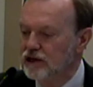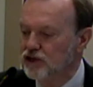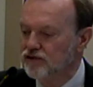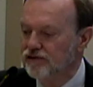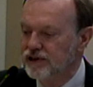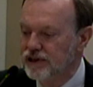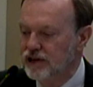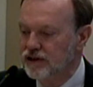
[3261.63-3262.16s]

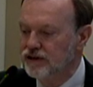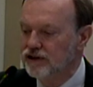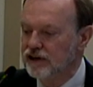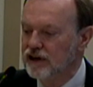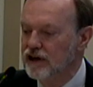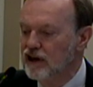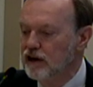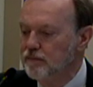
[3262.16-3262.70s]
strategic
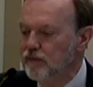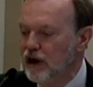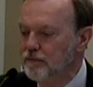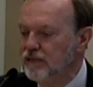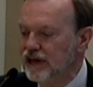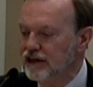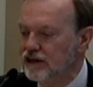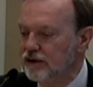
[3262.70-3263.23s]

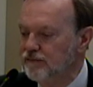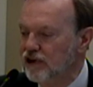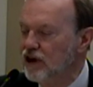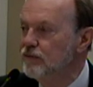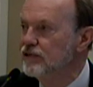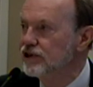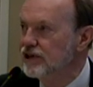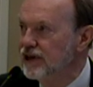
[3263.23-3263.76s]
public
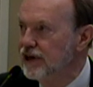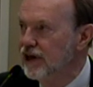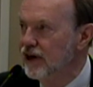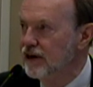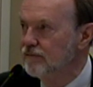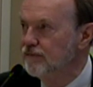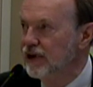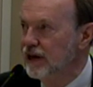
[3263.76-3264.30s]
diplomacy
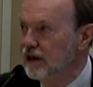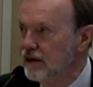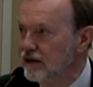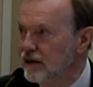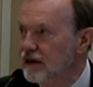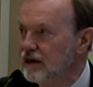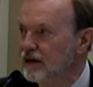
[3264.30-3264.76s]
campaign